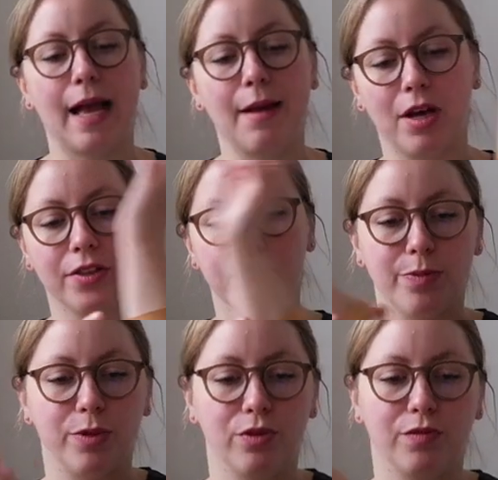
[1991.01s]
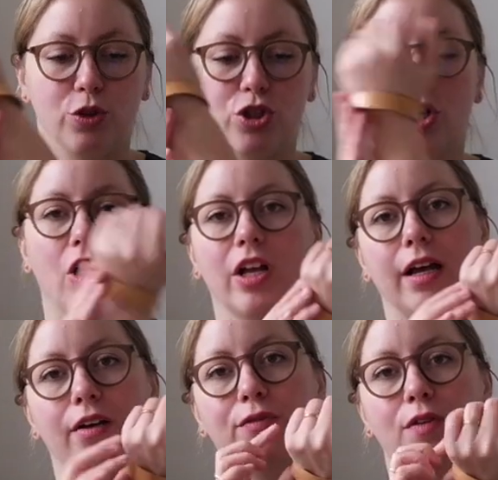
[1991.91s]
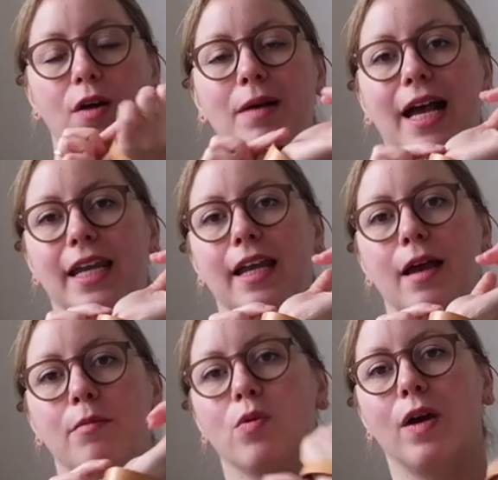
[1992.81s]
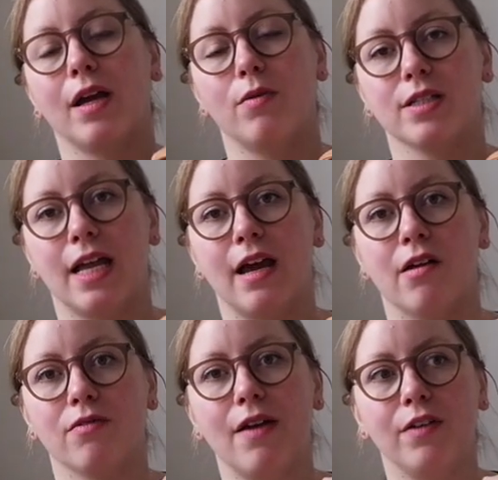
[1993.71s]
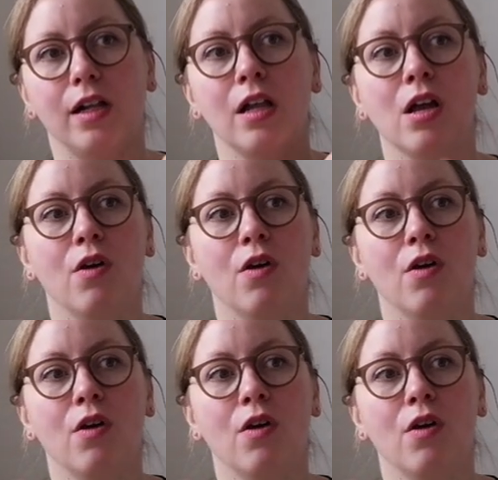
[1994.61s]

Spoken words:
I bought this beautiful shawl cuff from Hat and Hammer when I was at Unravel